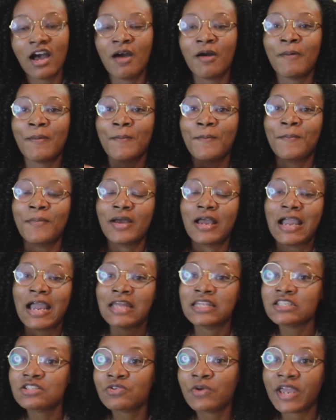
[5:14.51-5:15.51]
um I
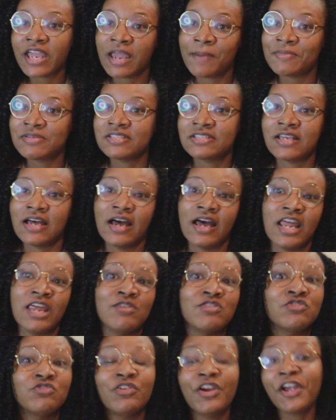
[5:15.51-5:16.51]
got this on Amazon
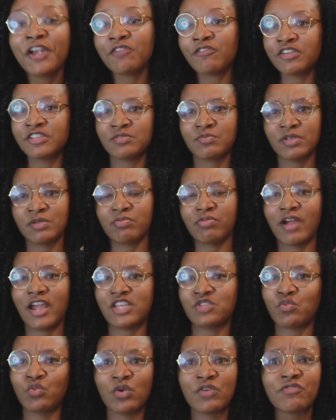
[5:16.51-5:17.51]
and it's very reasonably
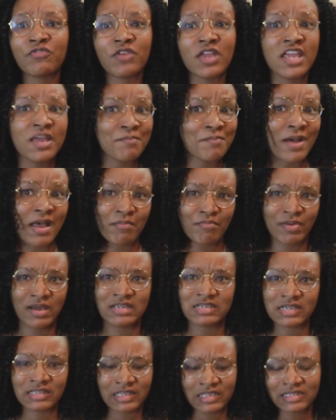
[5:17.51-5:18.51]
priced within my budget.